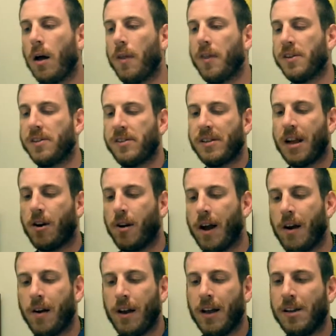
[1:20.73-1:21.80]
the center
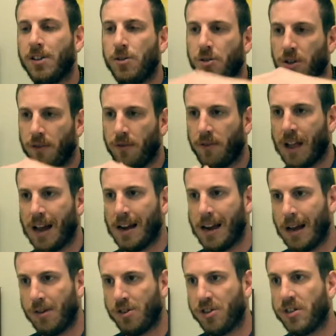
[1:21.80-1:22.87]
area is usually flattened
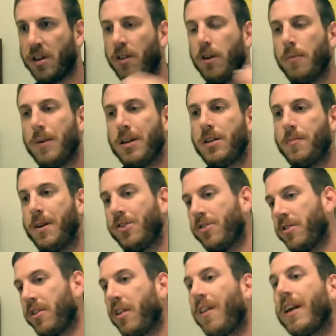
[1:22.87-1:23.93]
out just a little bit to make sure
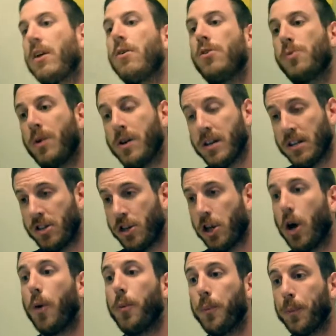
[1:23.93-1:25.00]
that the light goes where it needs to
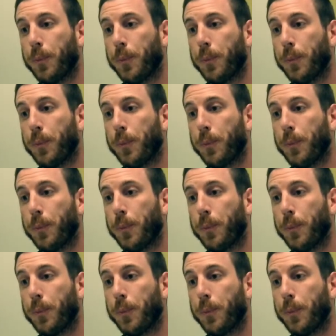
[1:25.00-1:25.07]
go.